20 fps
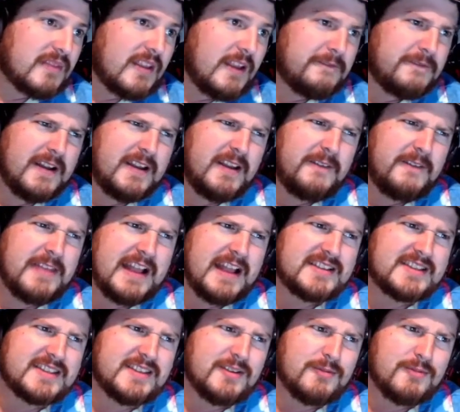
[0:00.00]
If I, if
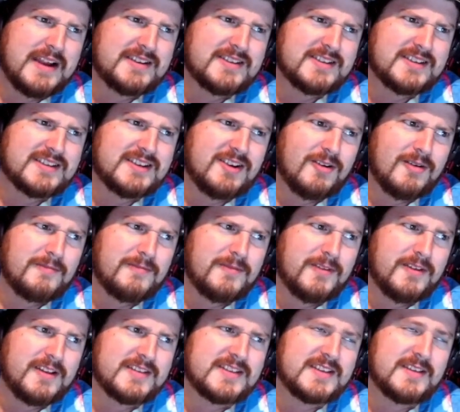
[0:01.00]
that's the right term
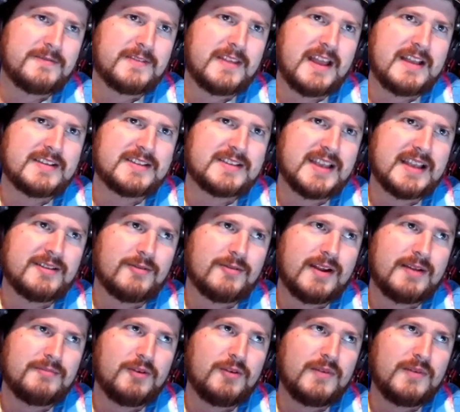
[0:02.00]
for, is if that, is that the
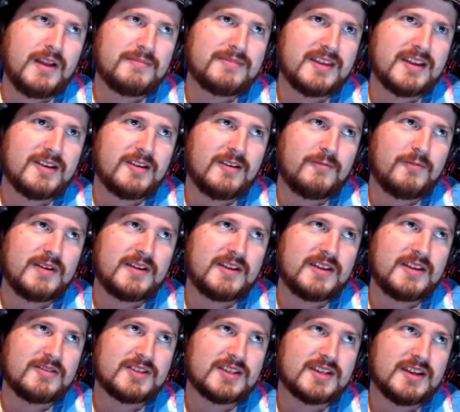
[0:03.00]
right movie? I'm thinking of Whitney
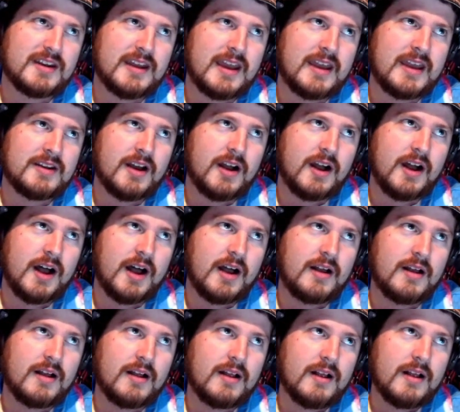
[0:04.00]
Houston and, uh,
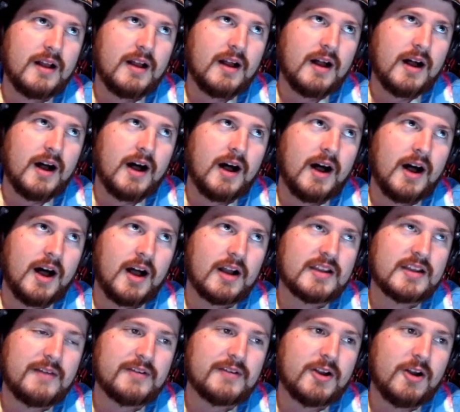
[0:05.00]
uh,
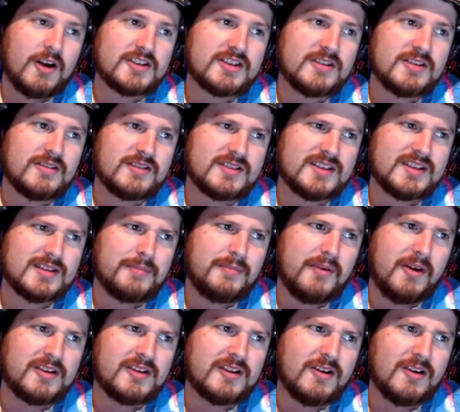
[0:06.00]
Kevin Costner, is it The
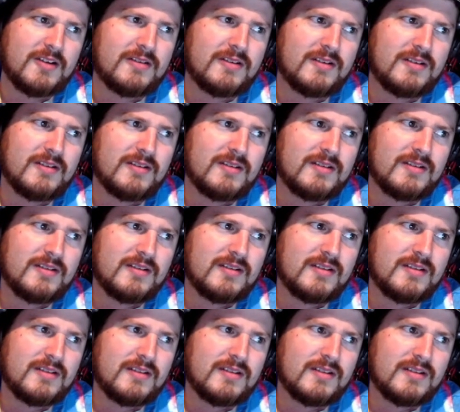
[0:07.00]
Bodyguard?
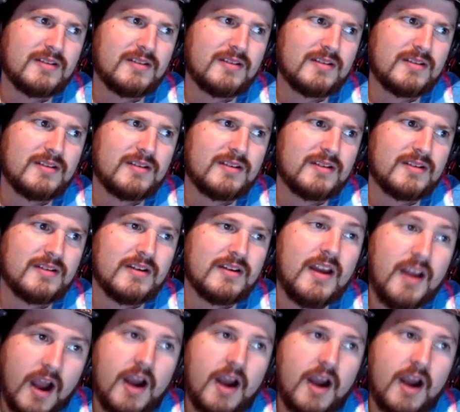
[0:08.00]
Right.